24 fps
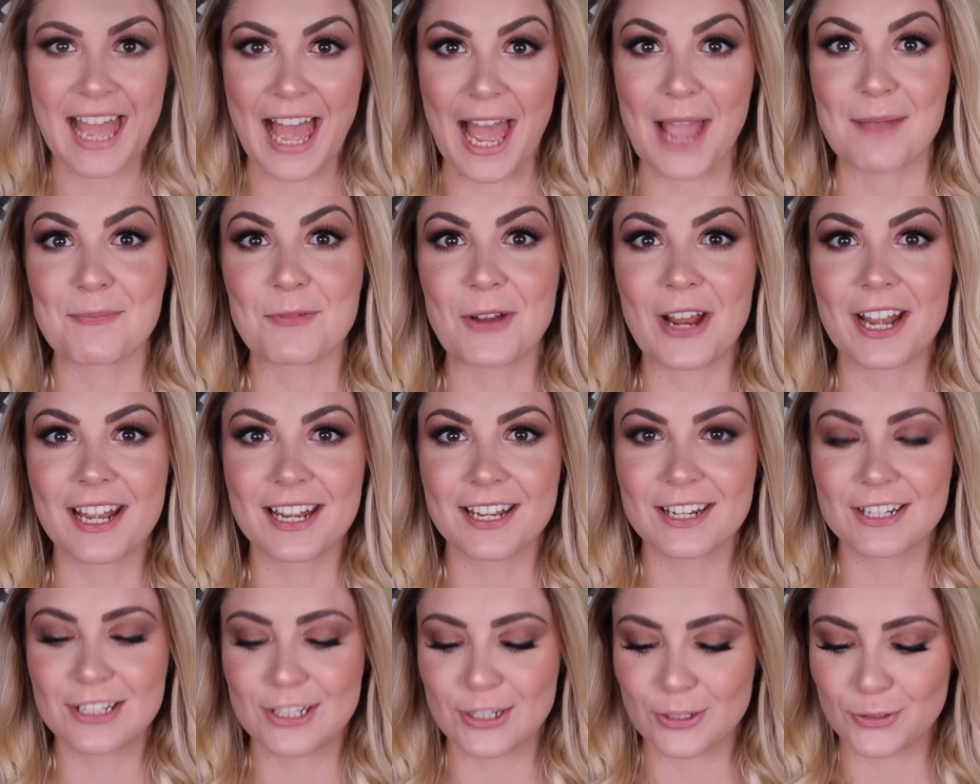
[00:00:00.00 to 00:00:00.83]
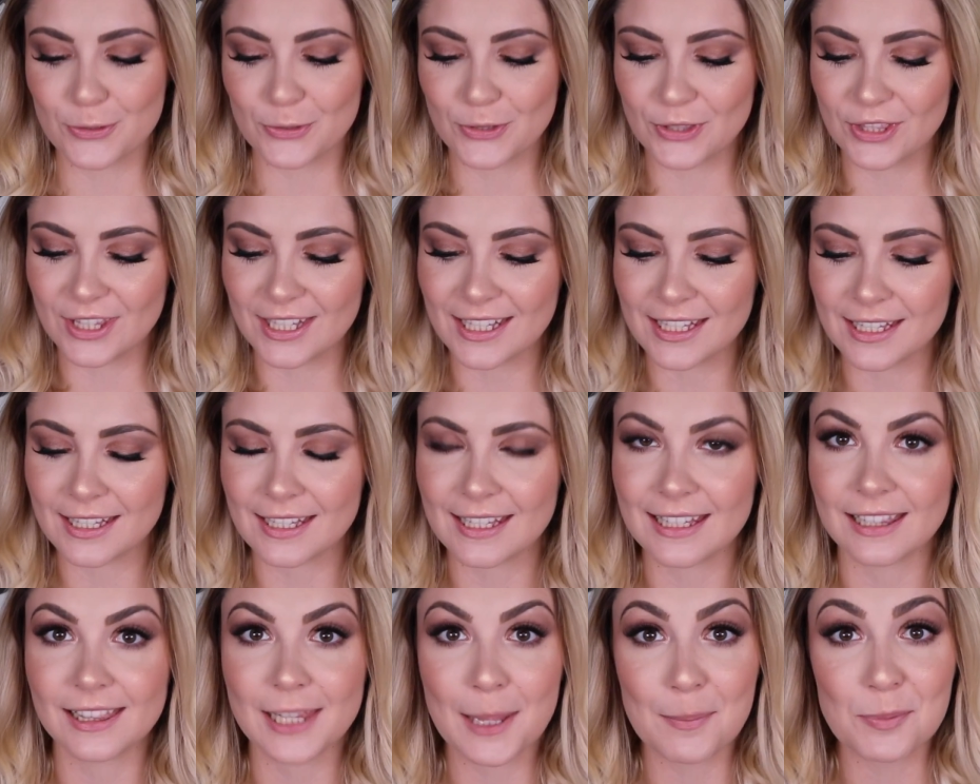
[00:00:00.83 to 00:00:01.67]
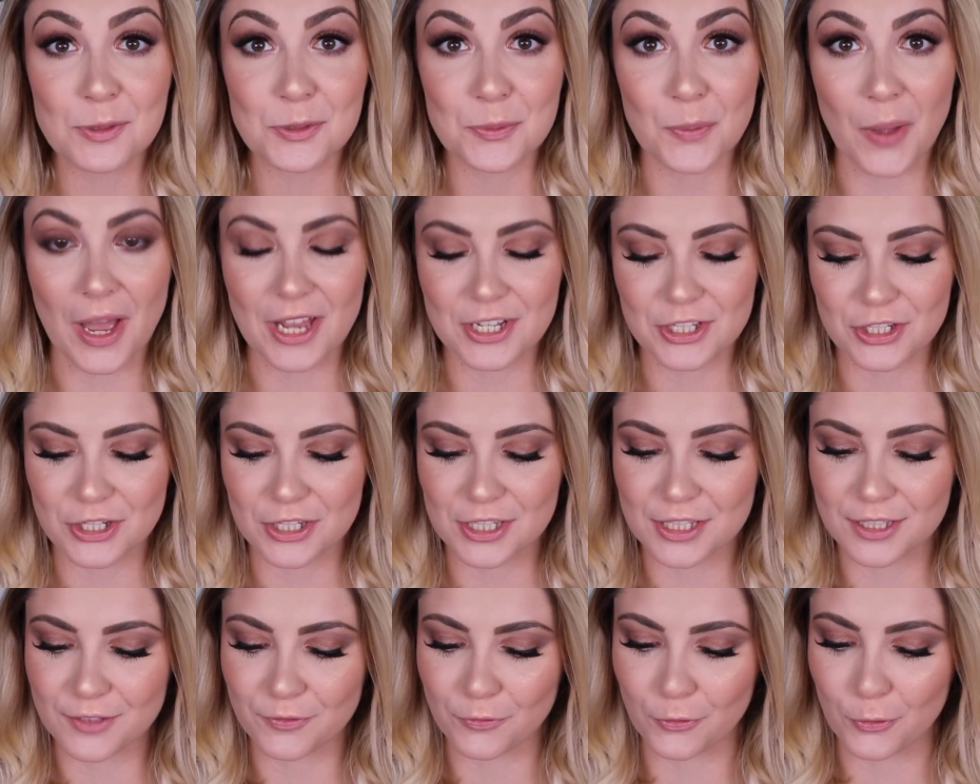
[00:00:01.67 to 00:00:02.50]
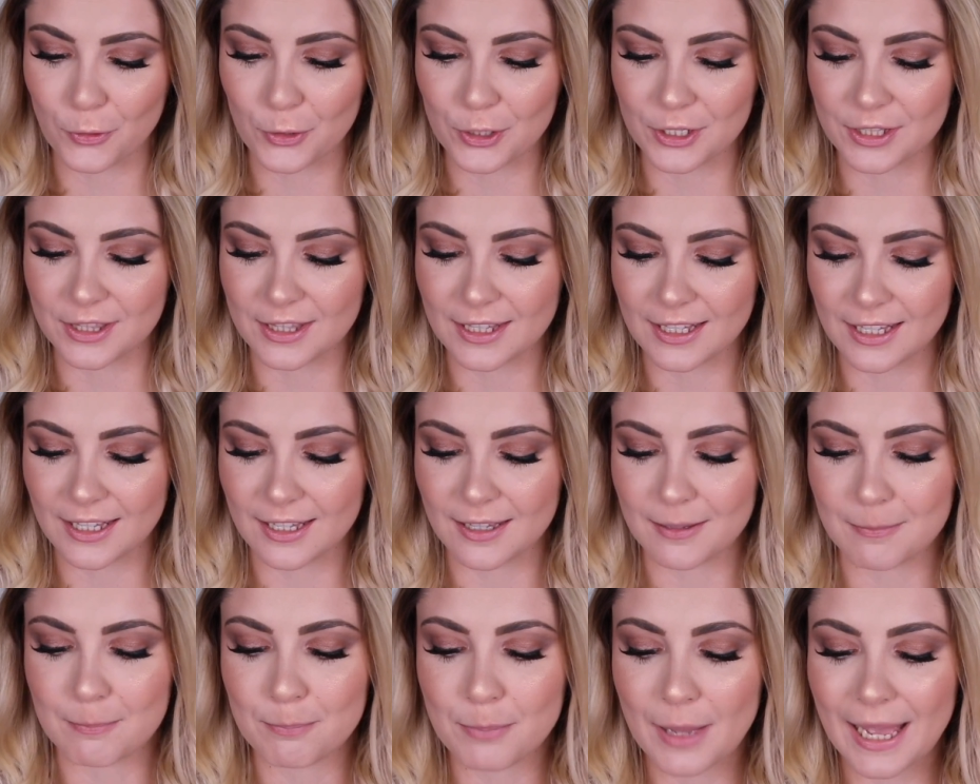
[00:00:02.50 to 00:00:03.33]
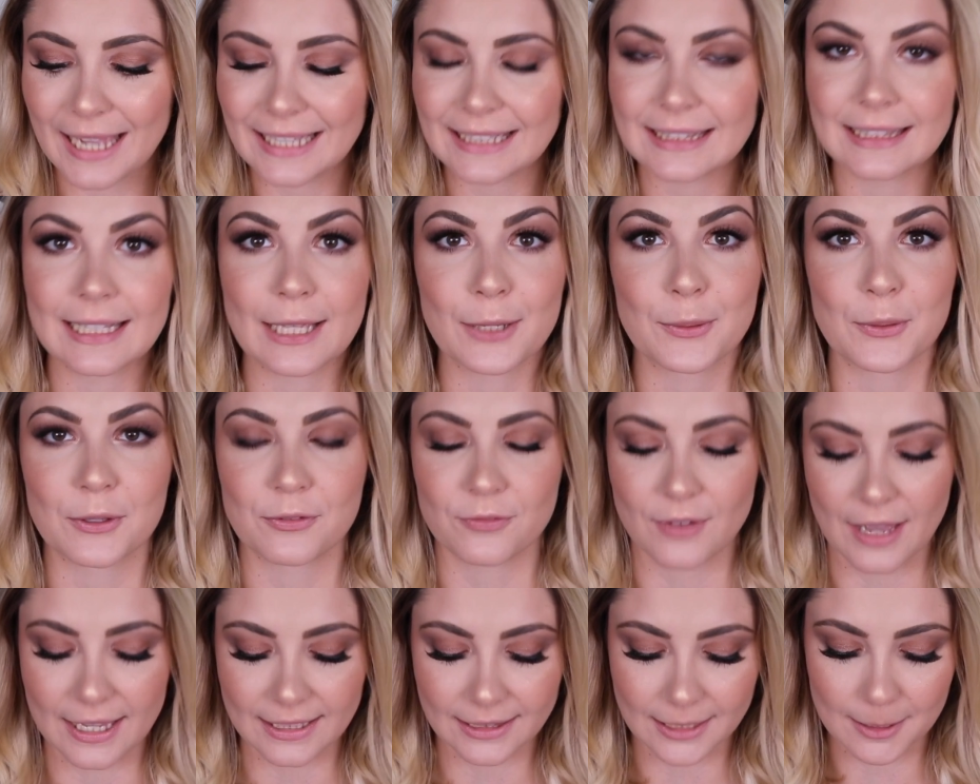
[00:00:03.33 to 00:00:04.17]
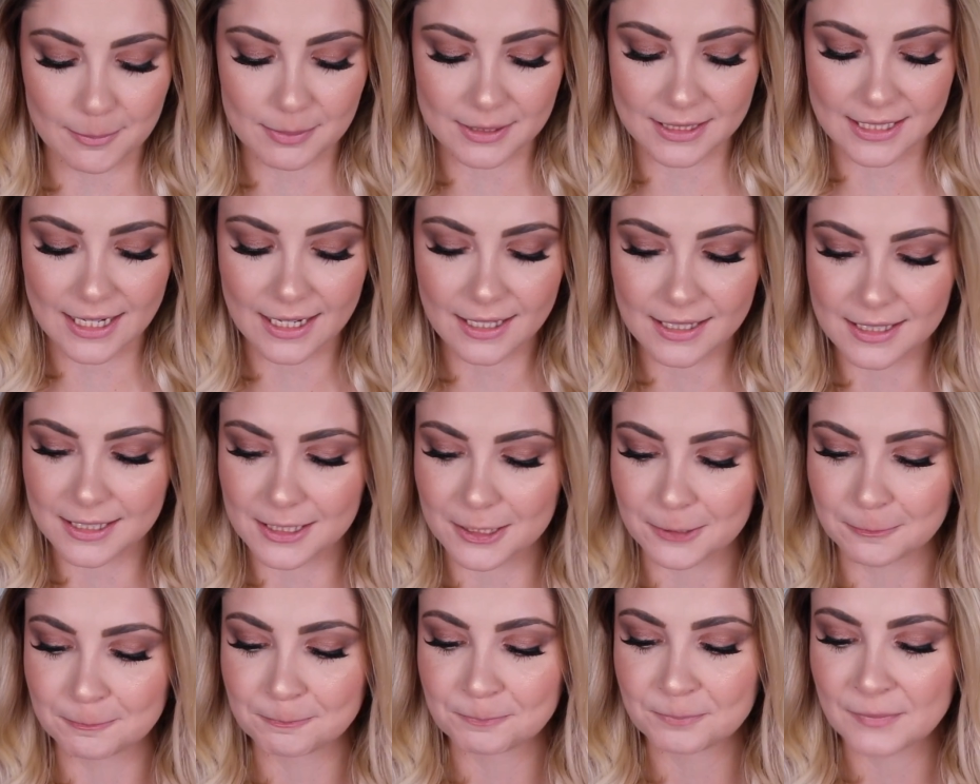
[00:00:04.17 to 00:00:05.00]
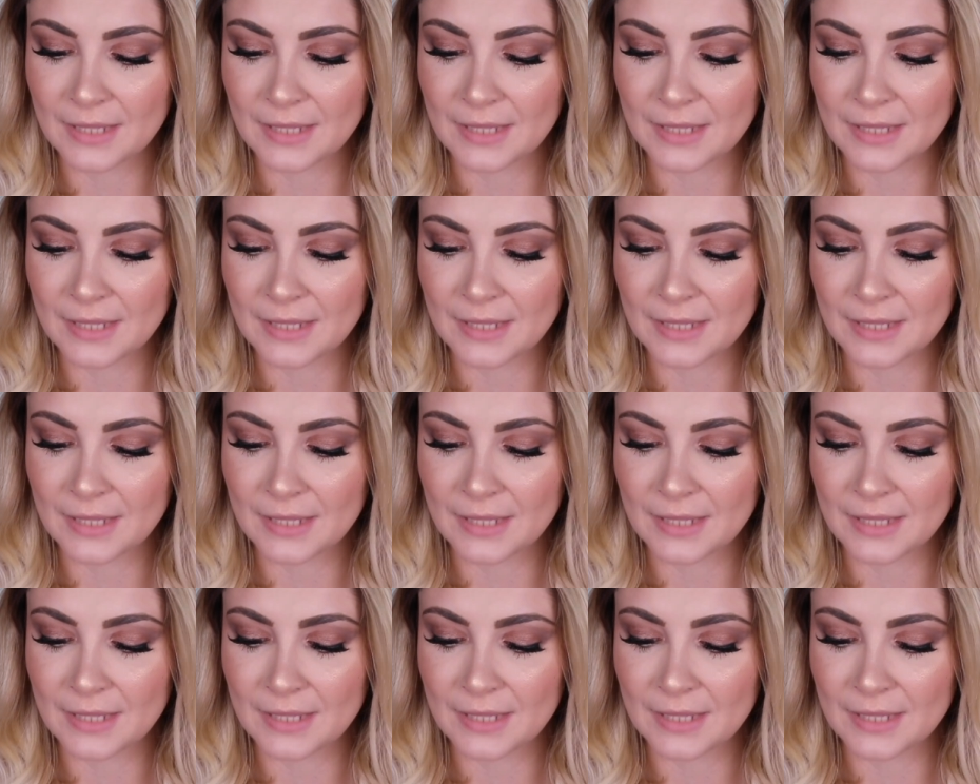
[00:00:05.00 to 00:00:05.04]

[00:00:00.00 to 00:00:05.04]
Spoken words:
I'm ready to do the lip swatches for the Bite Liquified lipsticks.